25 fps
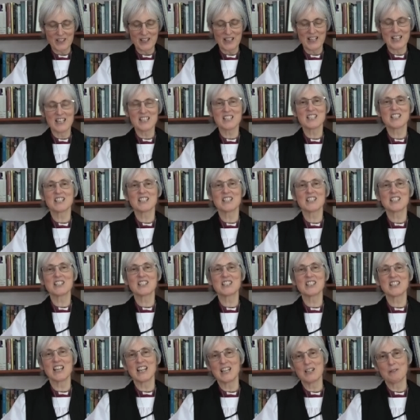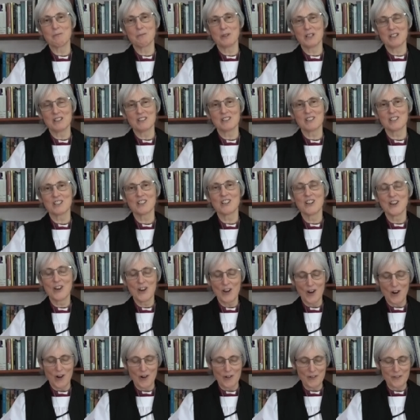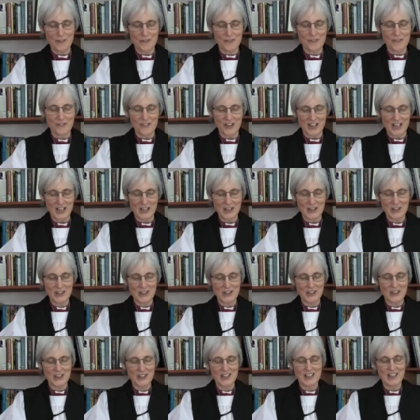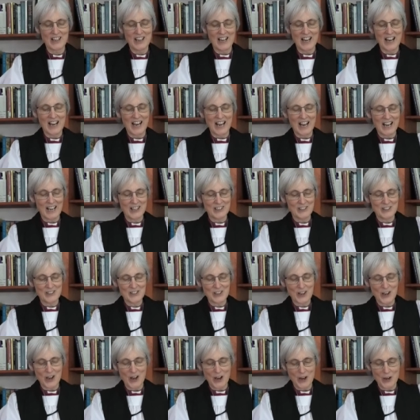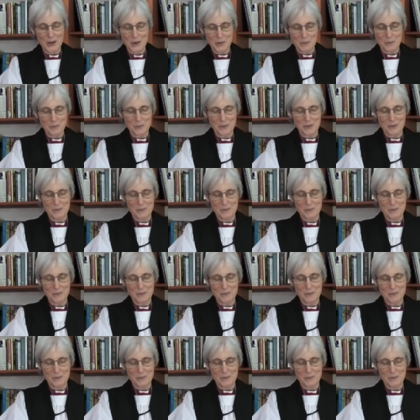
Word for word: It's a statement of faith and hope.